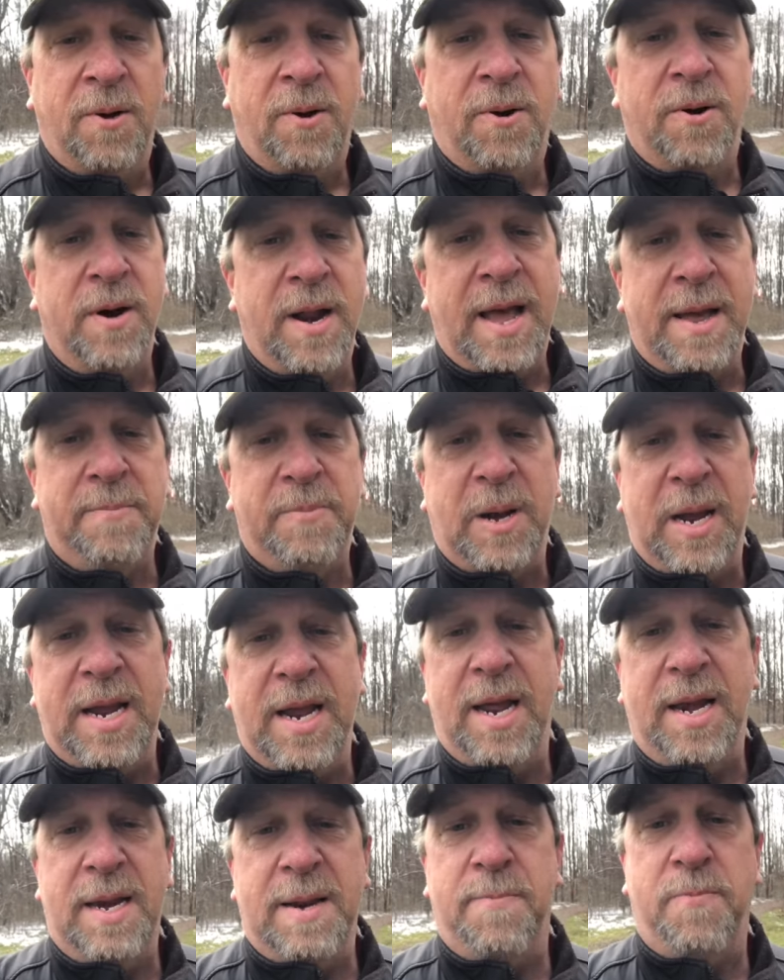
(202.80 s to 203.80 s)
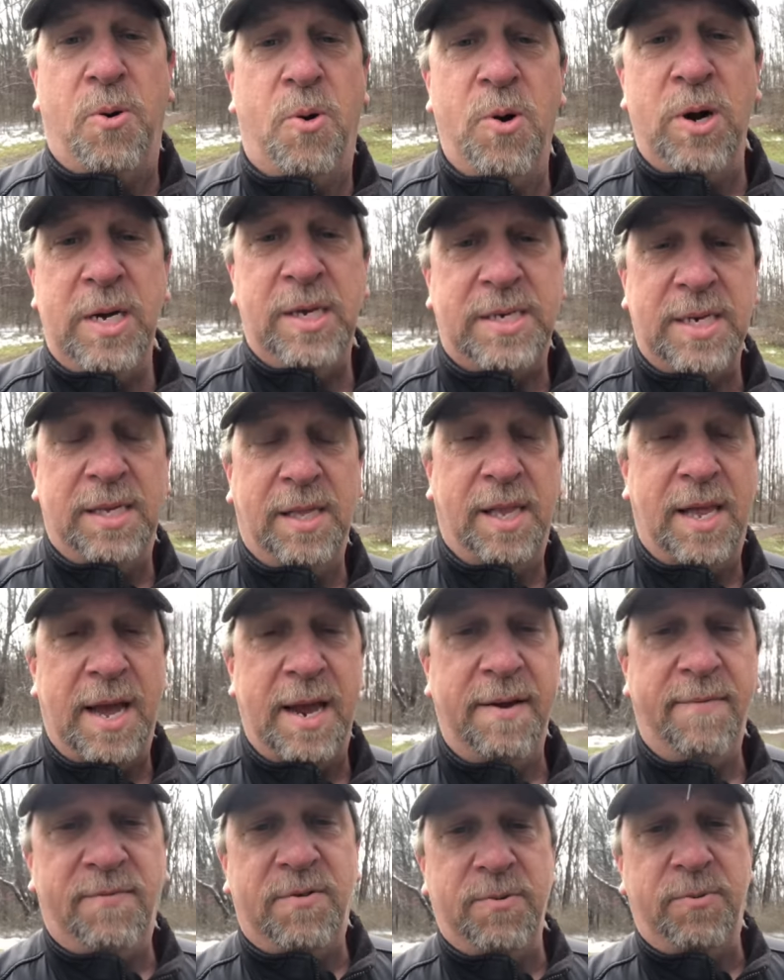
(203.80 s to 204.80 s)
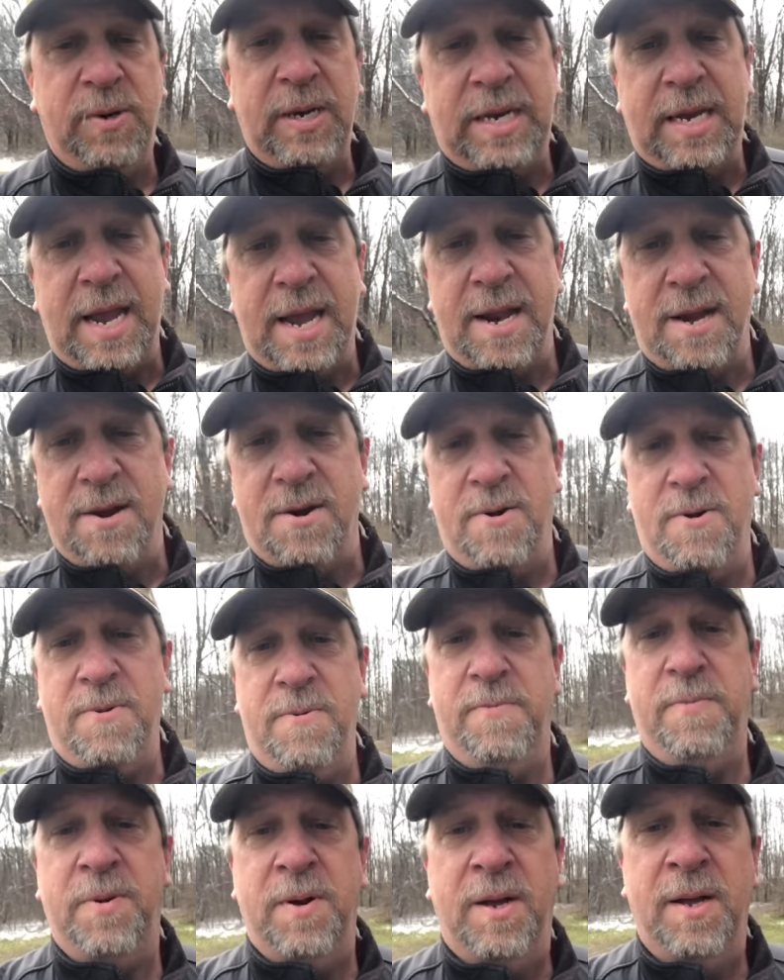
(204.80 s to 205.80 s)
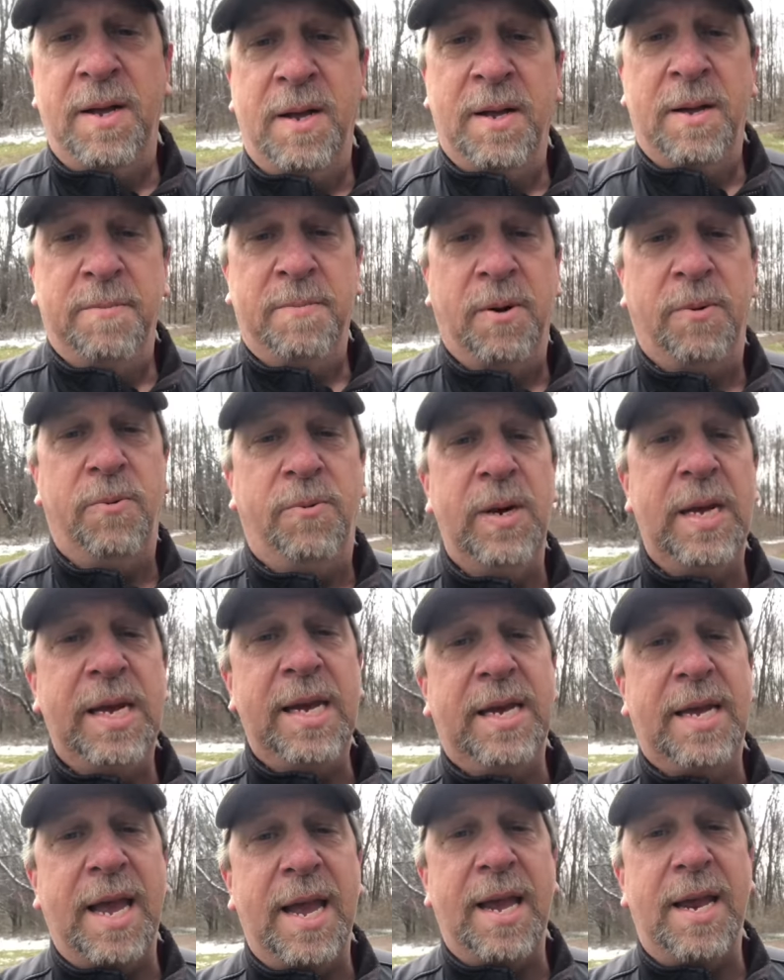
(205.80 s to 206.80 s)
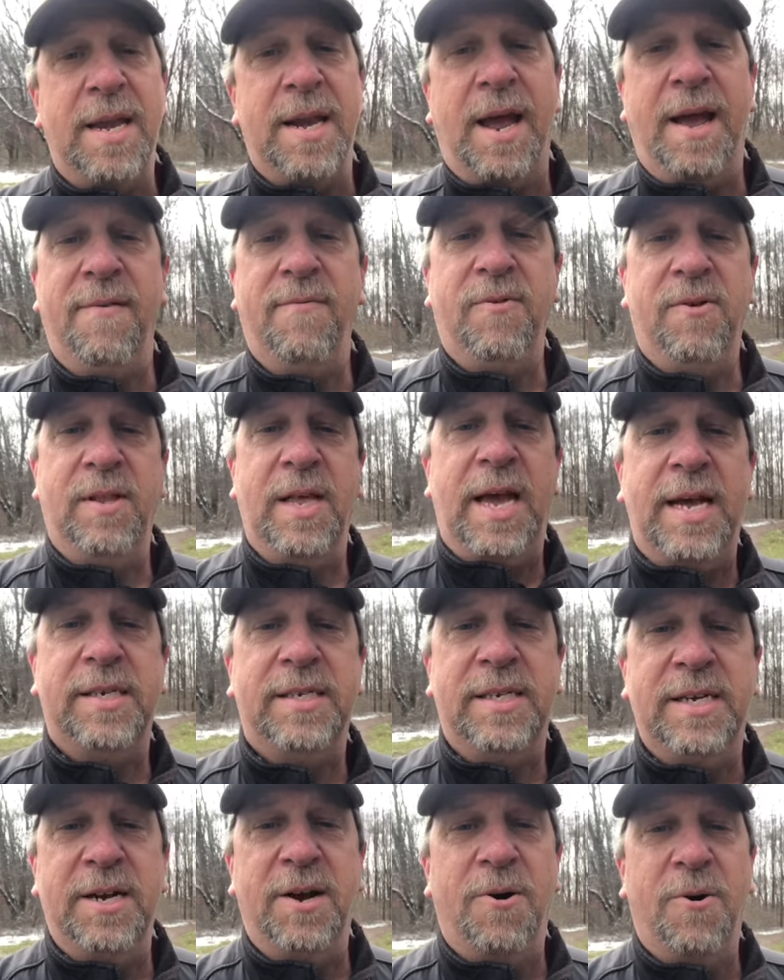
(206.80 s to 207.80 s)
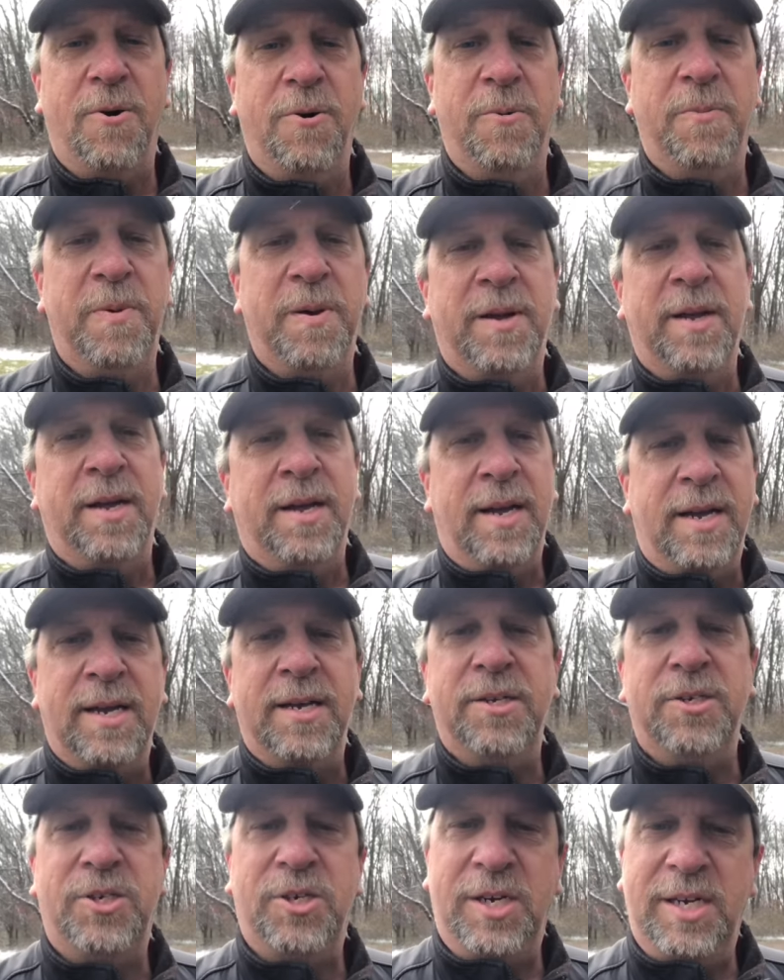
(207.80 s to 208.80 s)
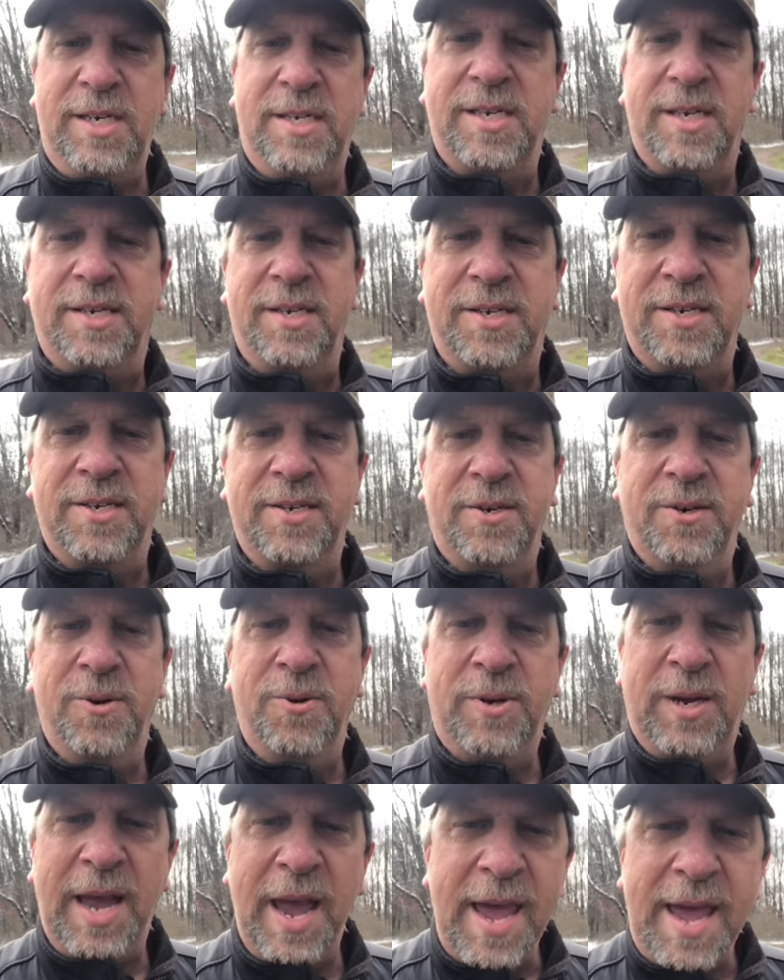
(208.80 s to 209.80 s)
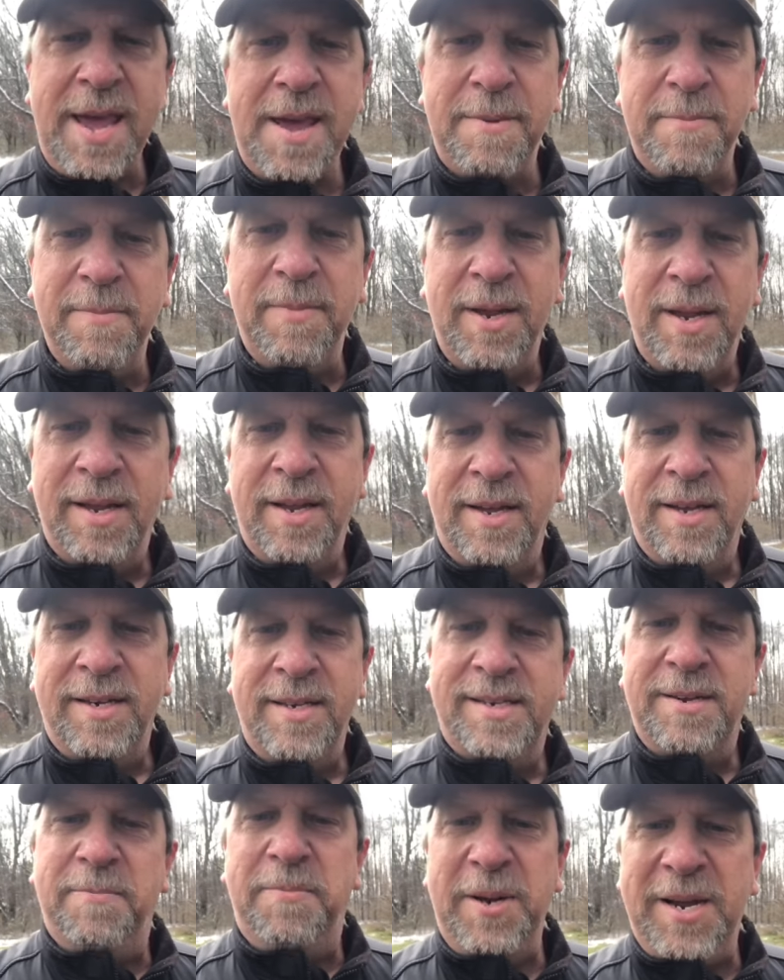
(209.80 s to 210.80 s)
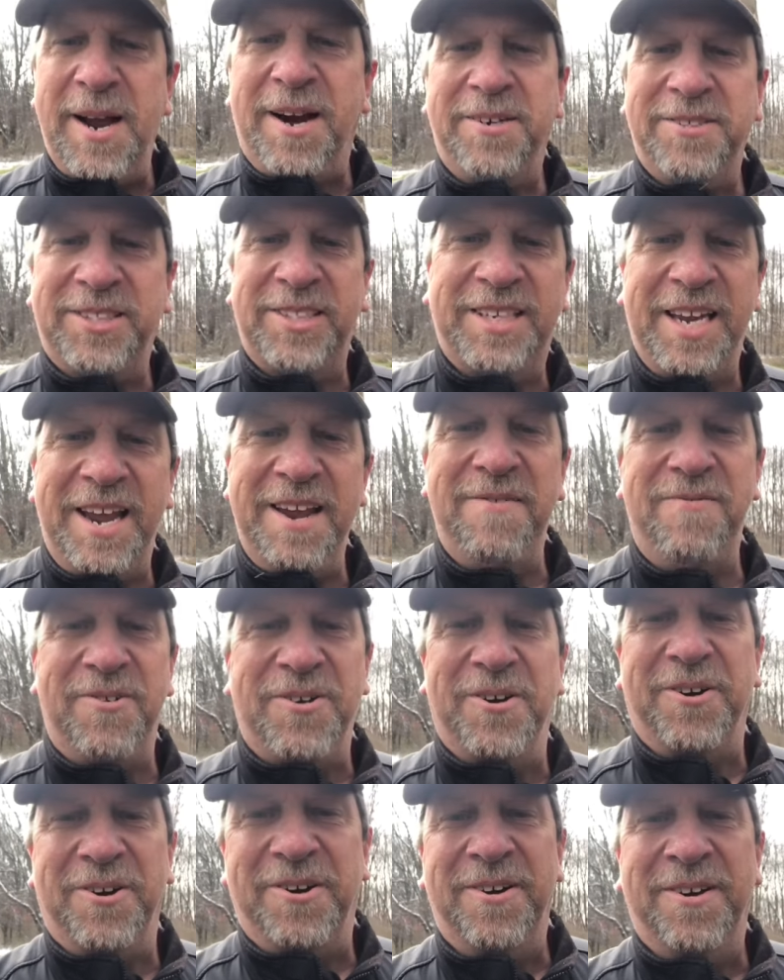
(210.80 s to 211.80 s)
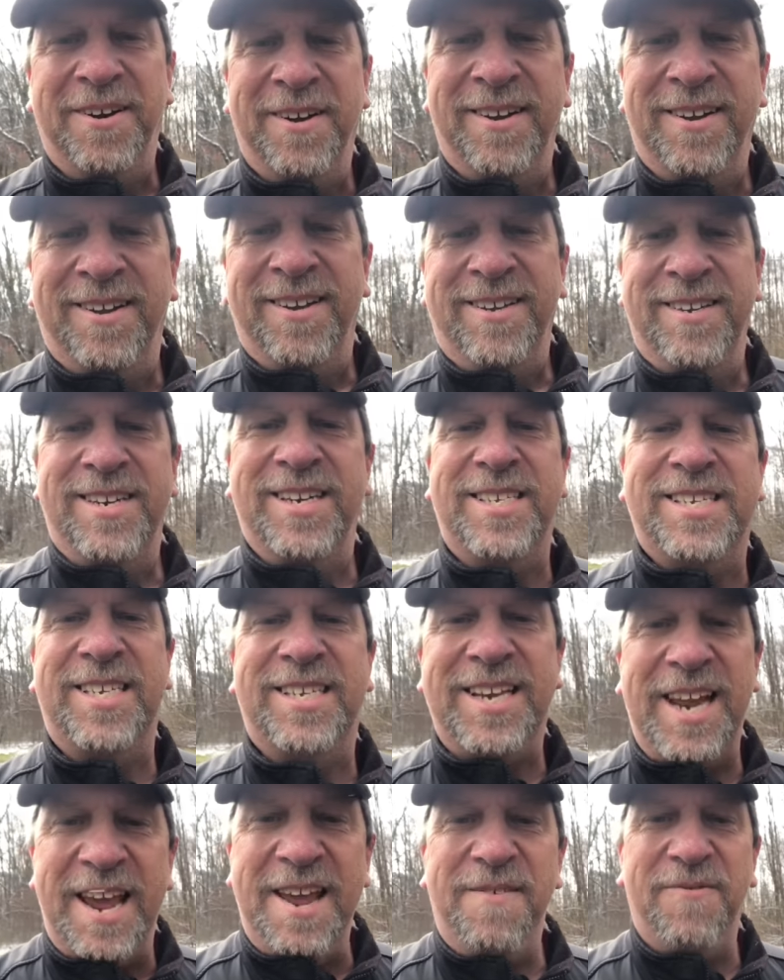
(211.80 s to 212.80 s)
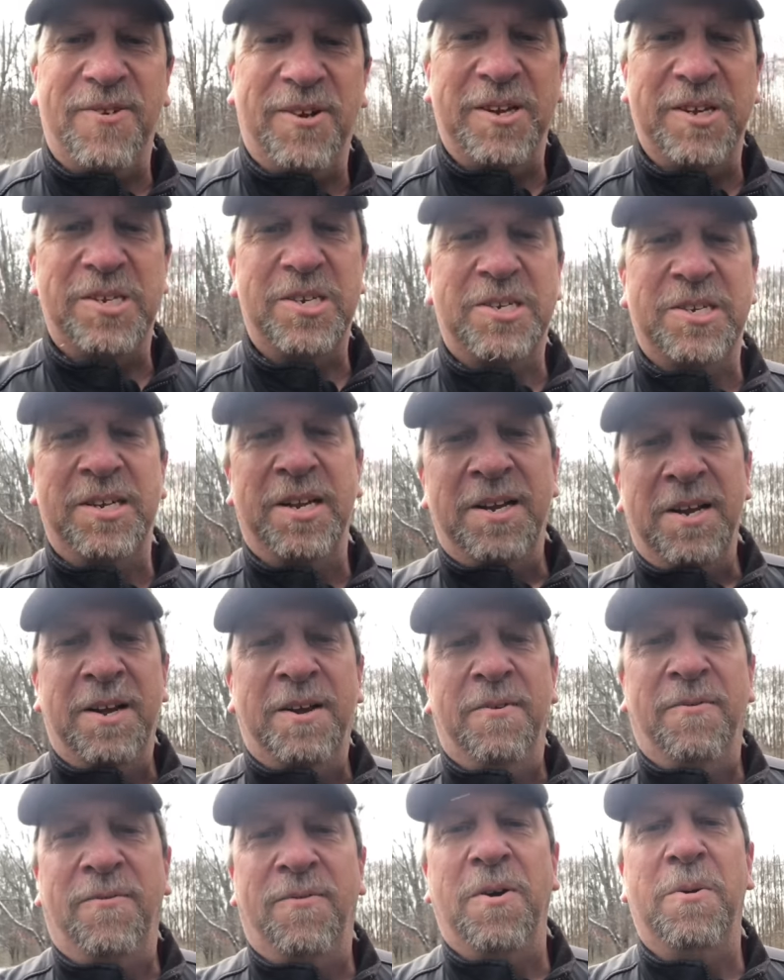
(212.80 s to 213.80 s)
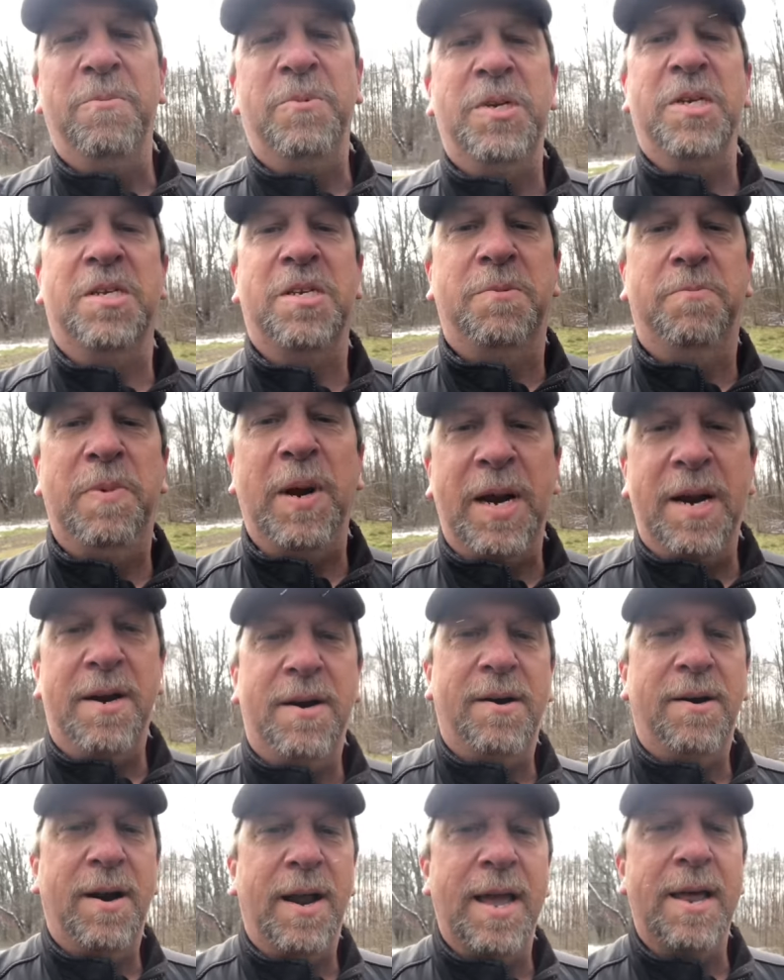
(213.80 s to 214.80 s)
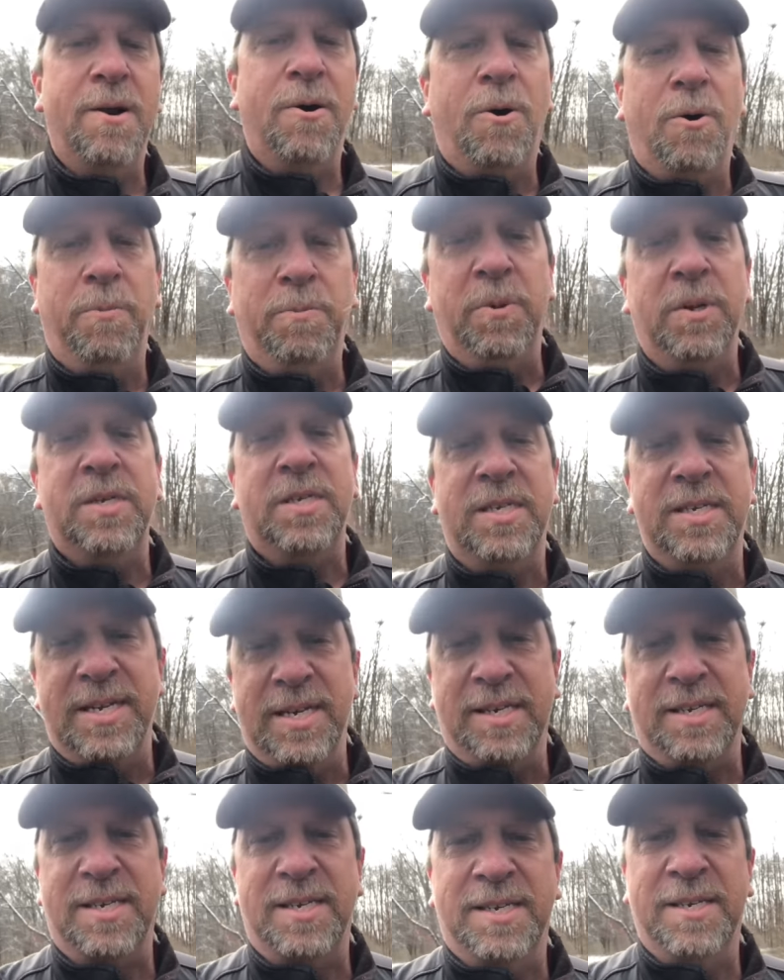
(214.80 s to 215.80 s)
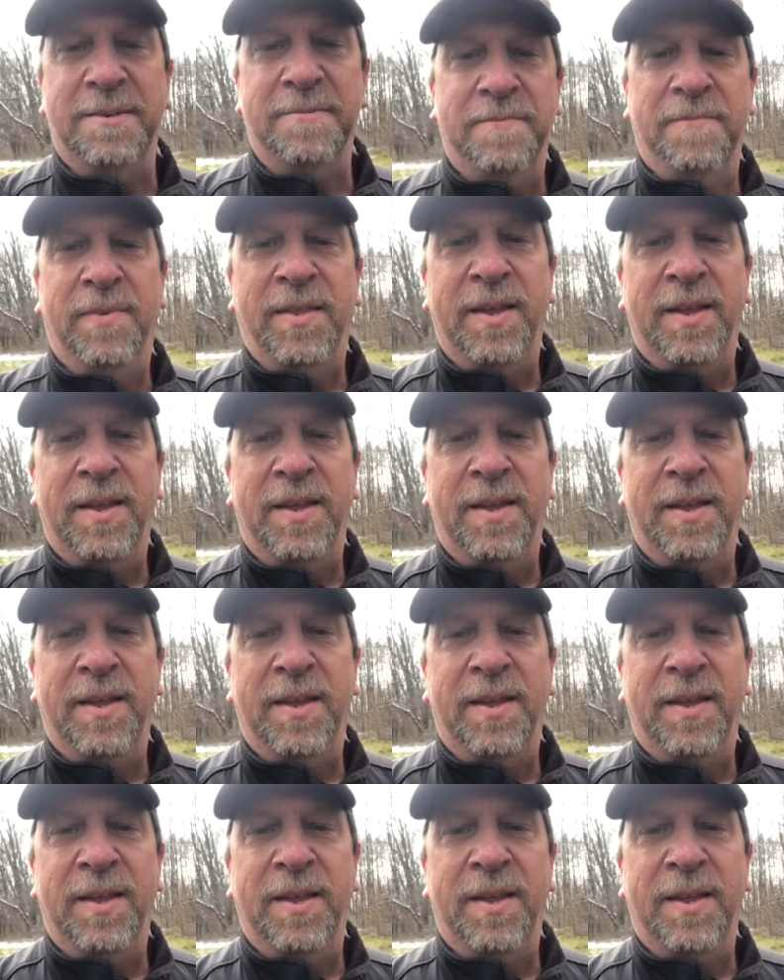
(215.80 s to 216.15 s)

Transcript: or not by any point in life do we gain hope, but we gain everlasting hope in Jesus, who came to be our Savior, to save us from despair and hopelessness.